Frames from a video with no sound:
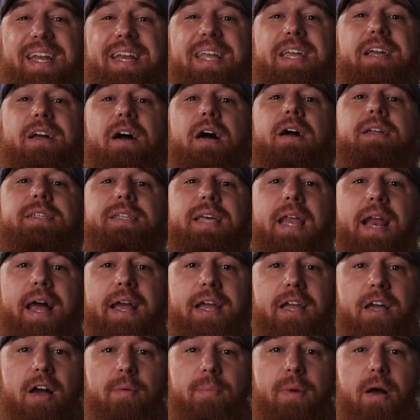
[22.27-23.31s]
any content
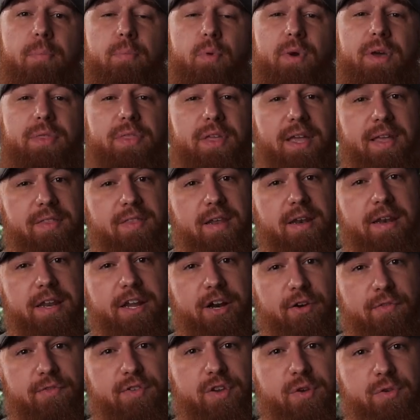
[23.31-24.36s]
I come up with in the
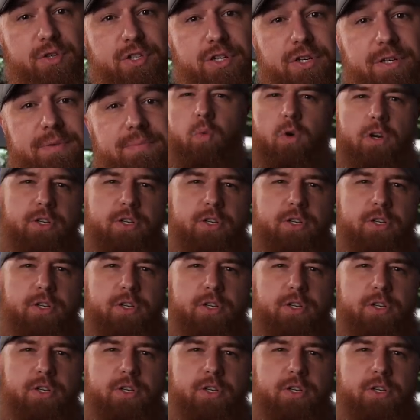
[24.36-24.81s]
near future.